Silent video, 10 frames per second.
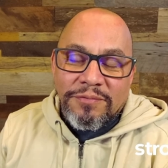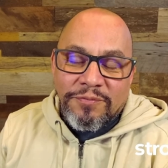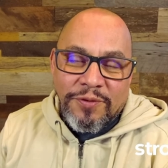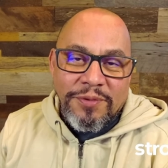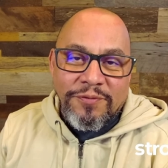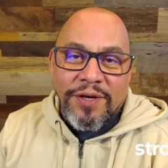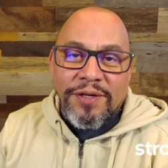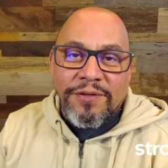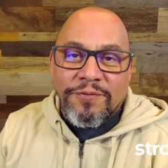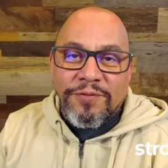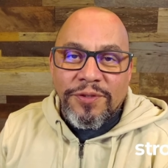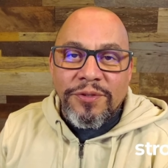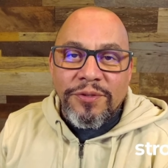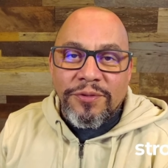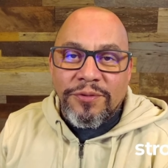from the very
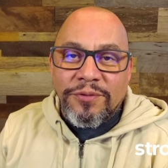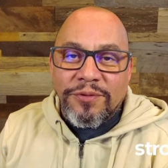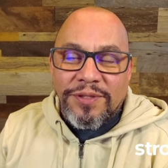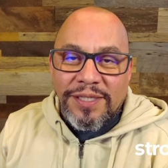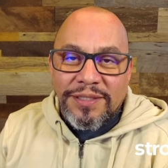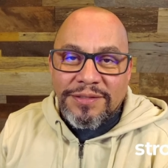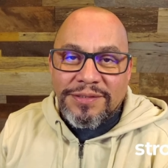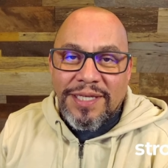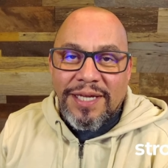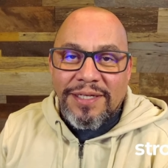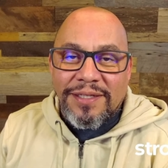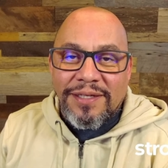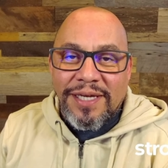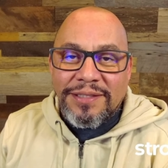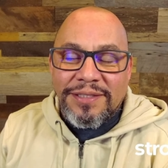few things that uh,
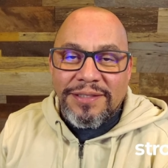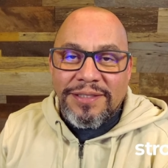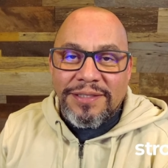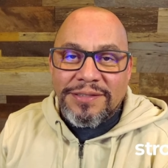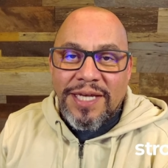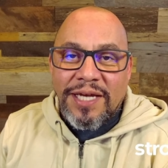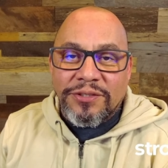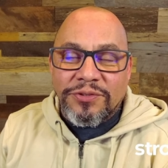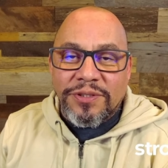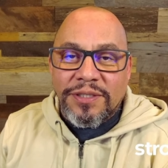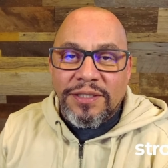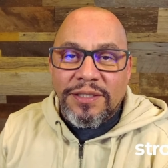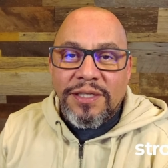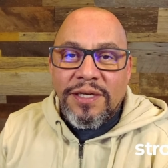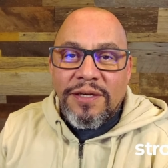AT&T has
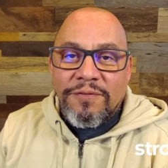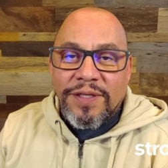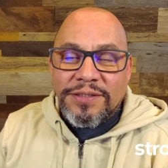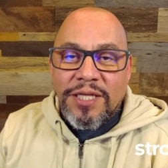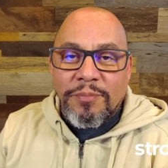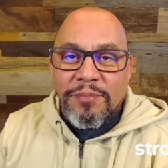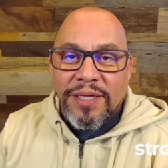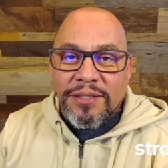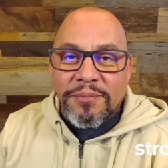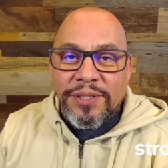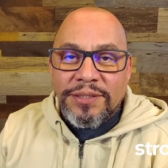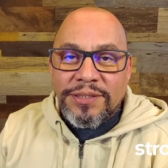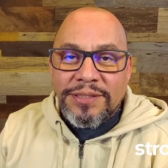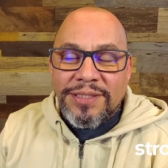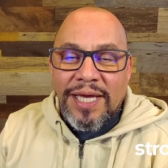actually fessed up about the breach
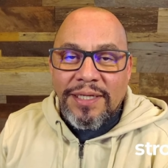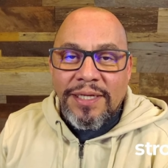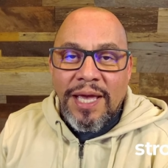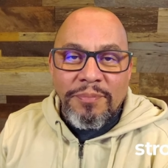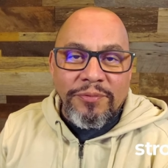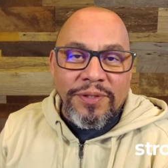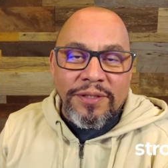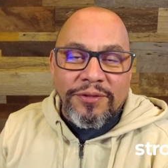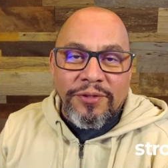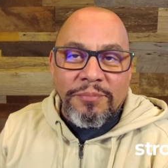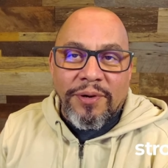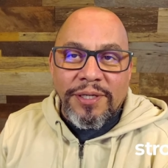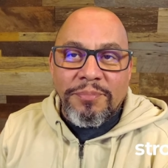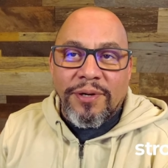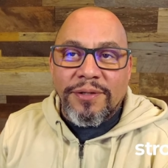is that it happened with a third-party
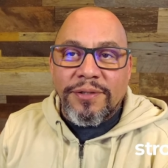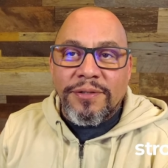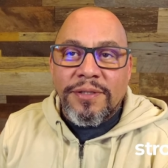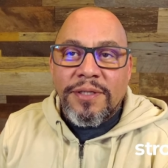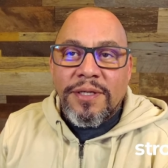partner